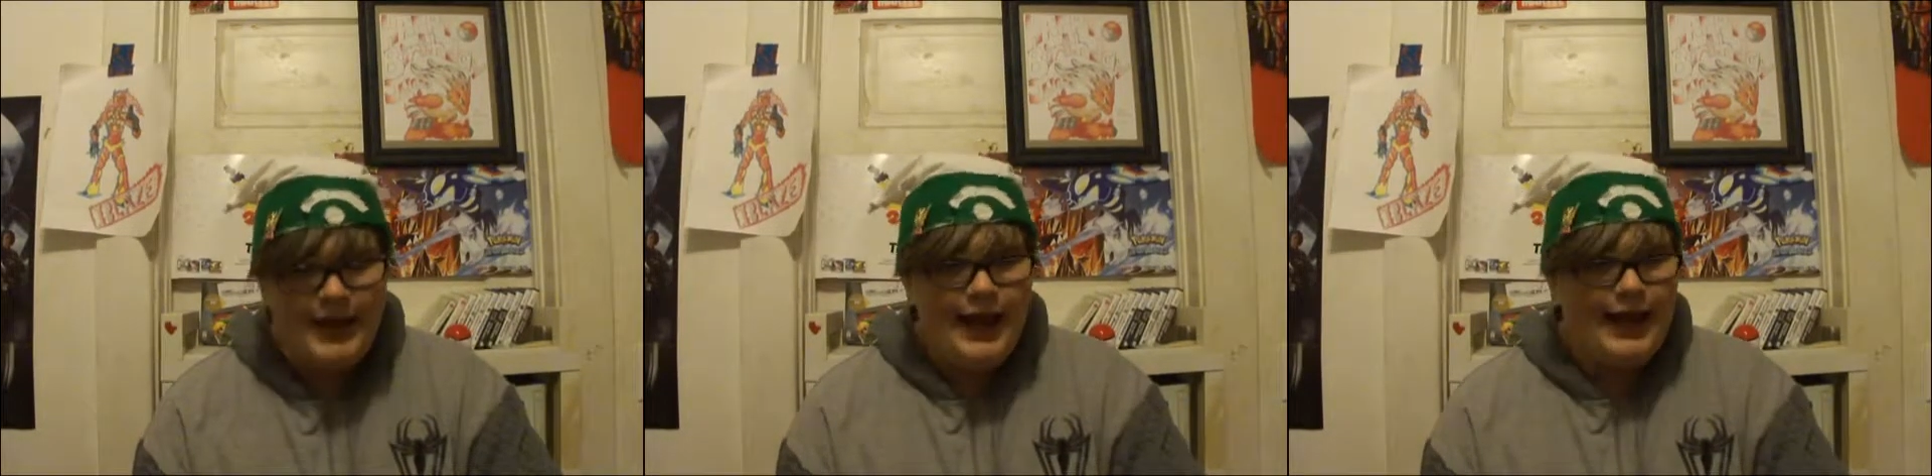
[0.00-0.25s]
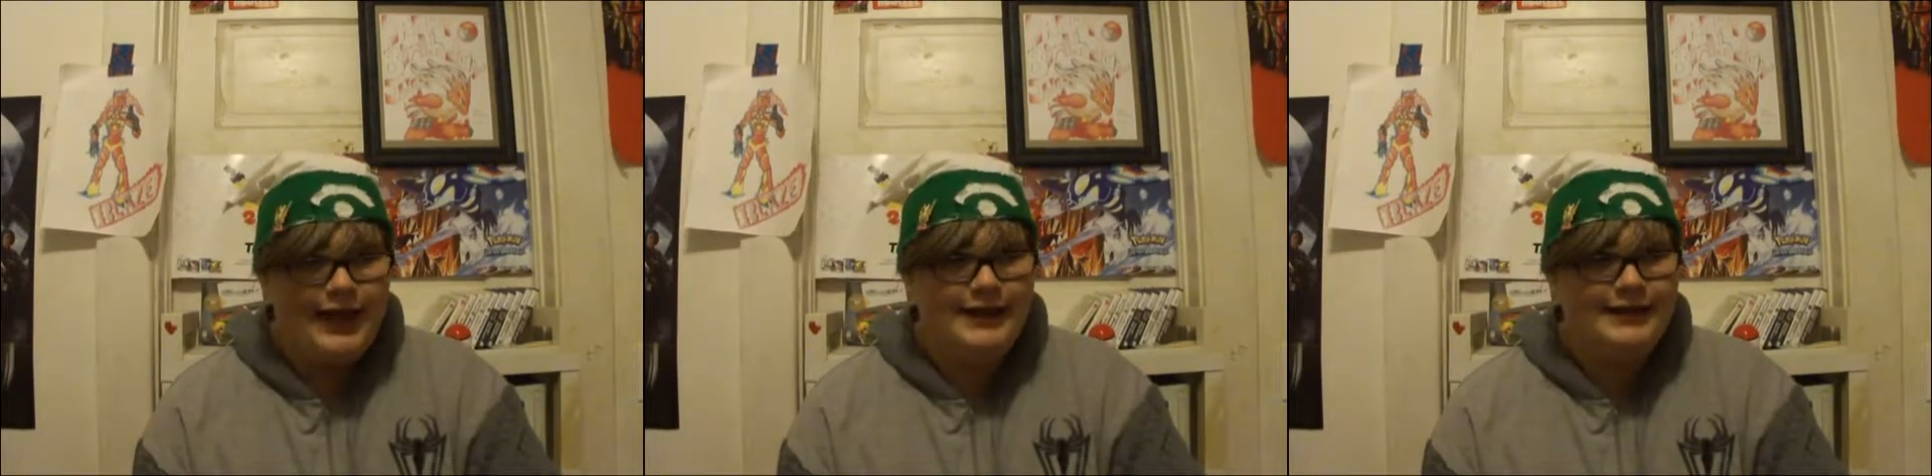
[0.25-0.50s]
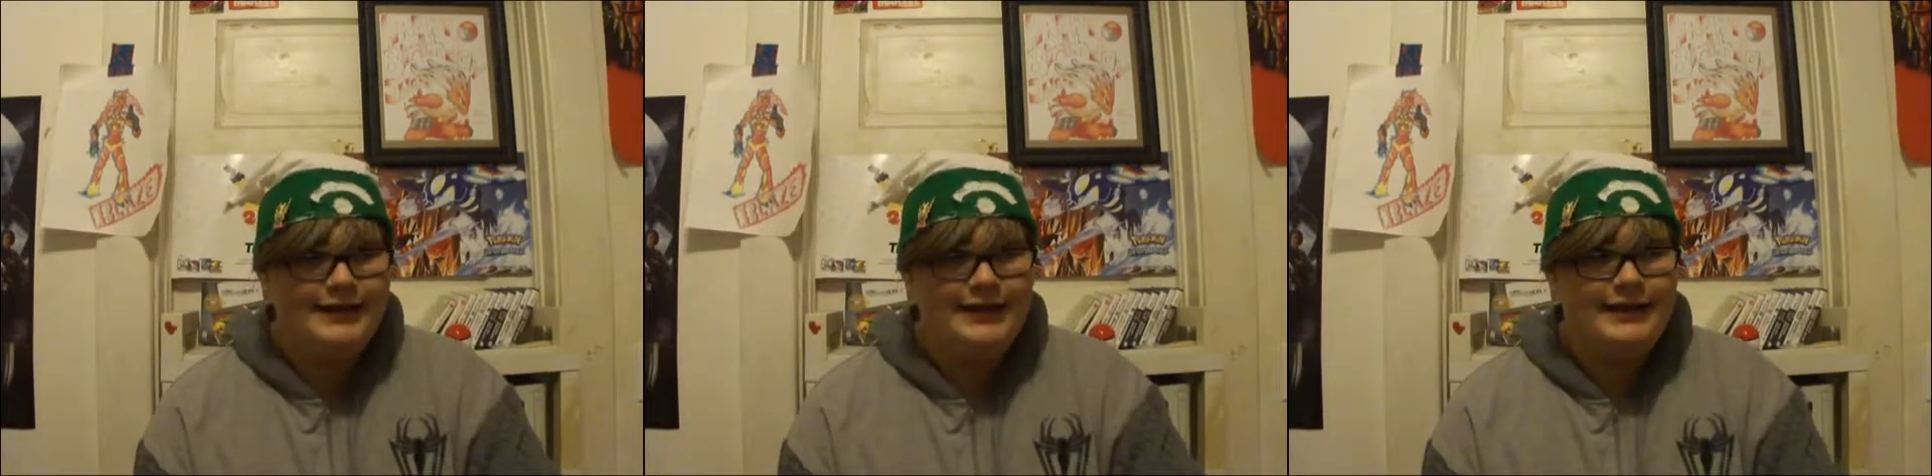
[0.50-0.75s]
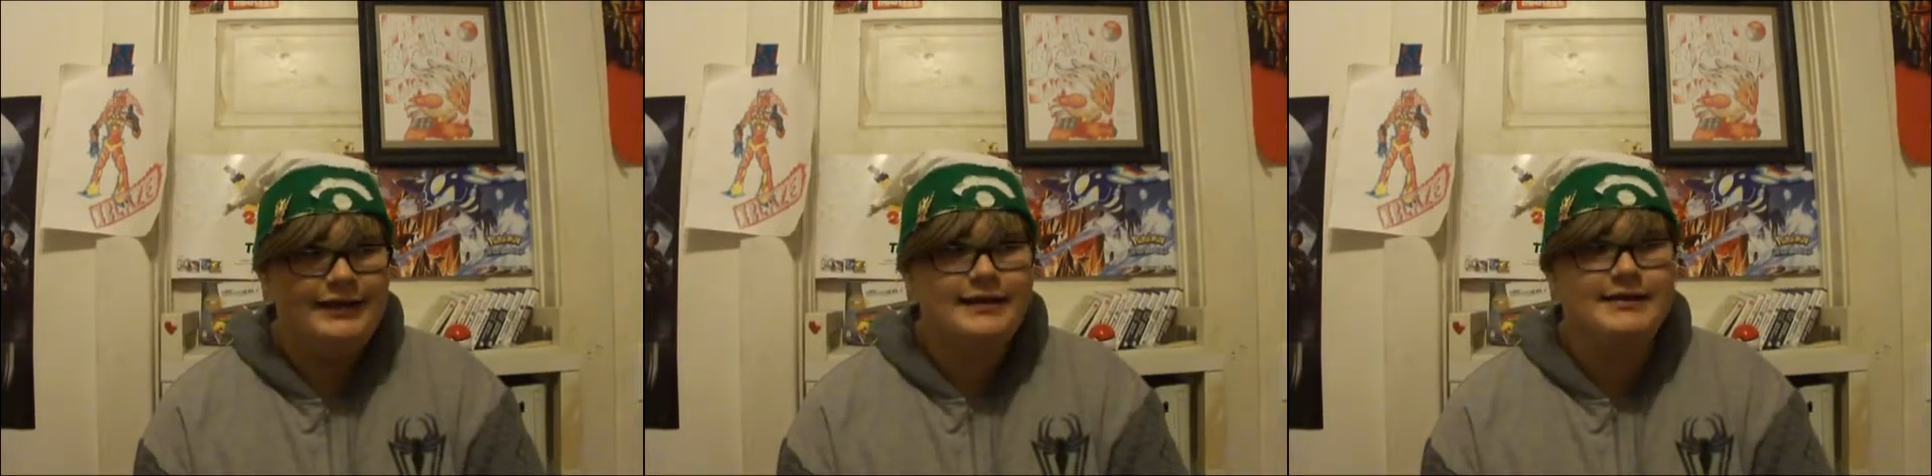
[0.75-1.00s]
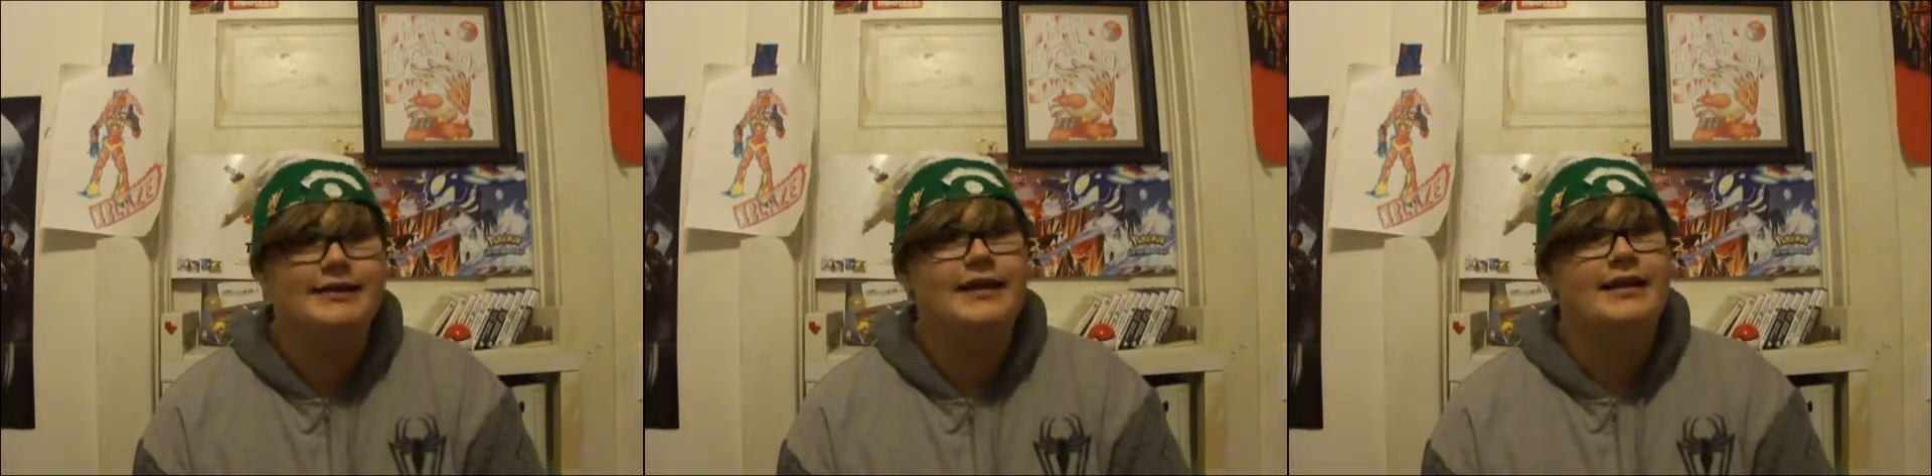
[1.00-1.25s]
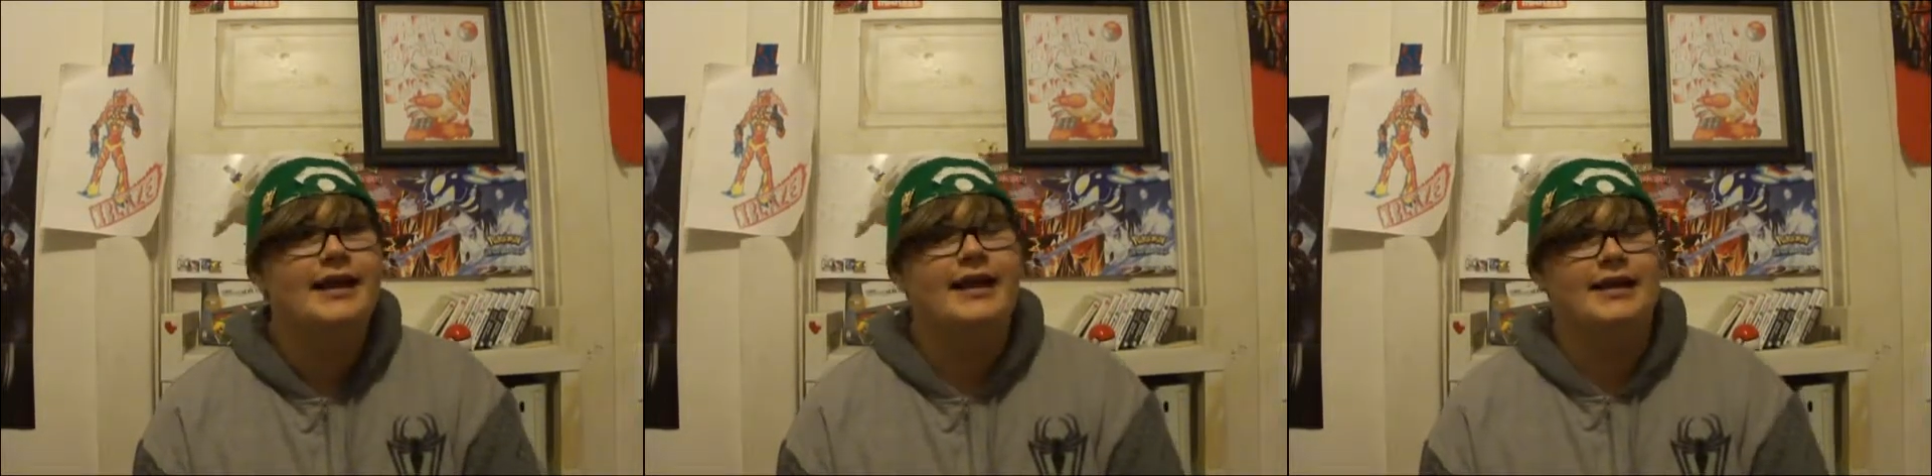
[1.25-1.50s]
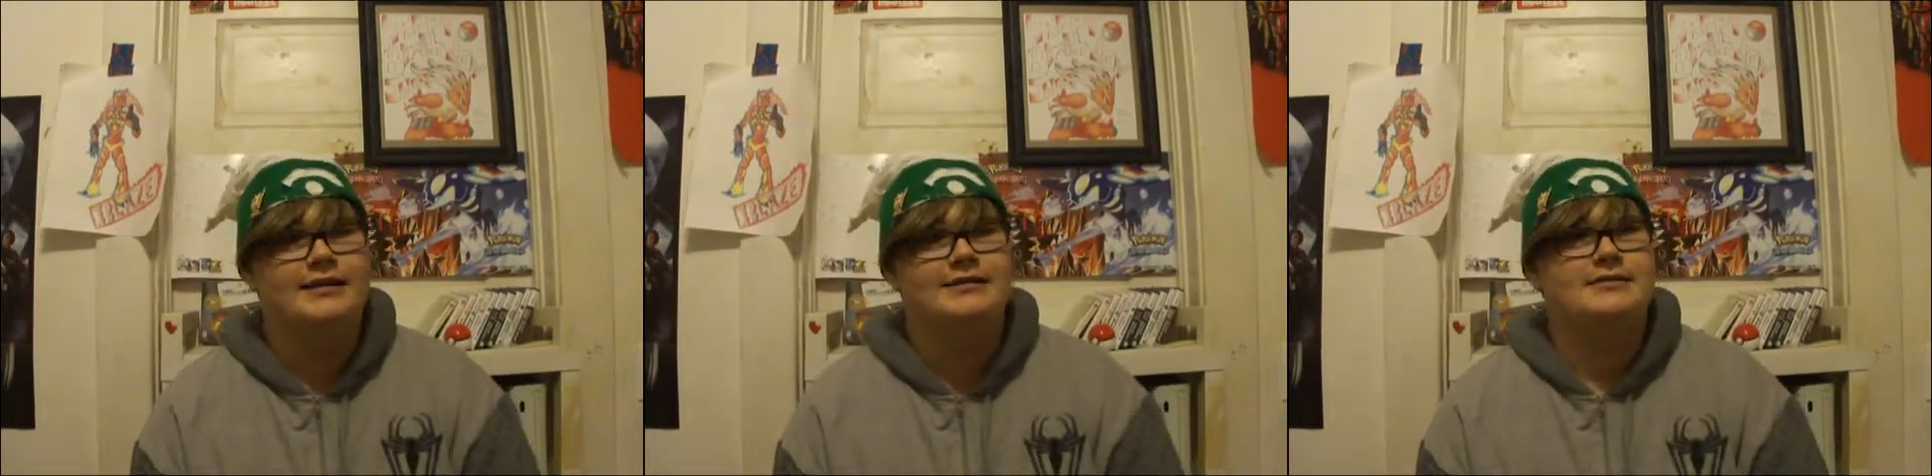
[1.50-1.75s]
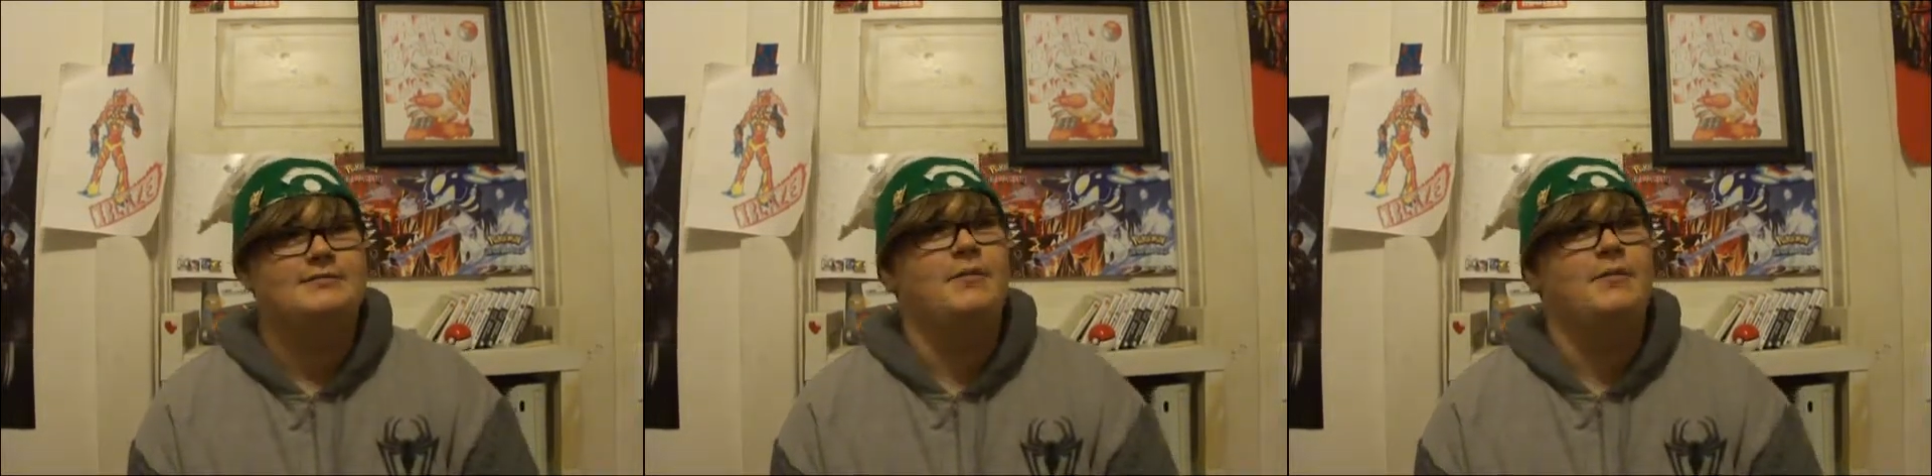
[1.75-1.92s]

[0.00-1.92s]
and it enhanced